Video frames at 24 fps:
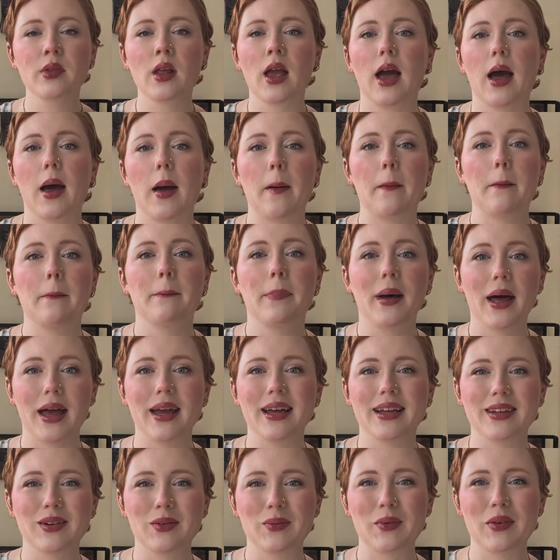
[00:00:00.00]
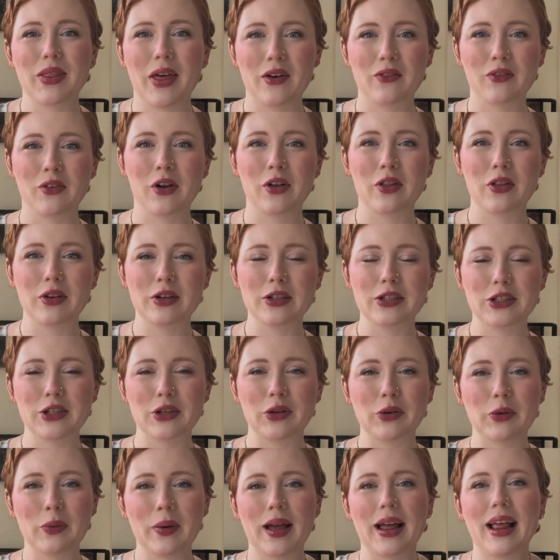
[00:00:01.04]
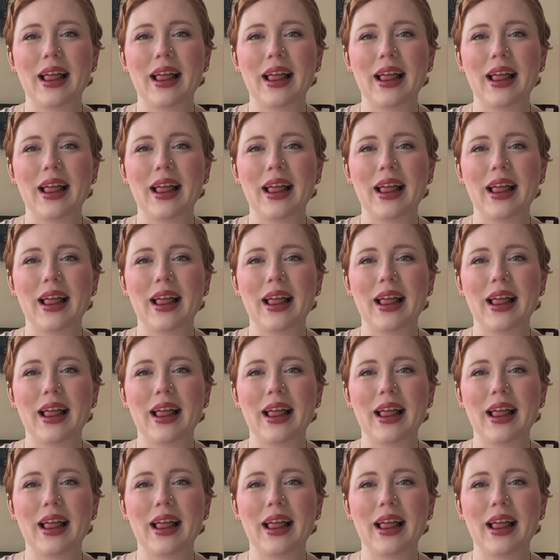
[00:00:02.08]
But without further ado,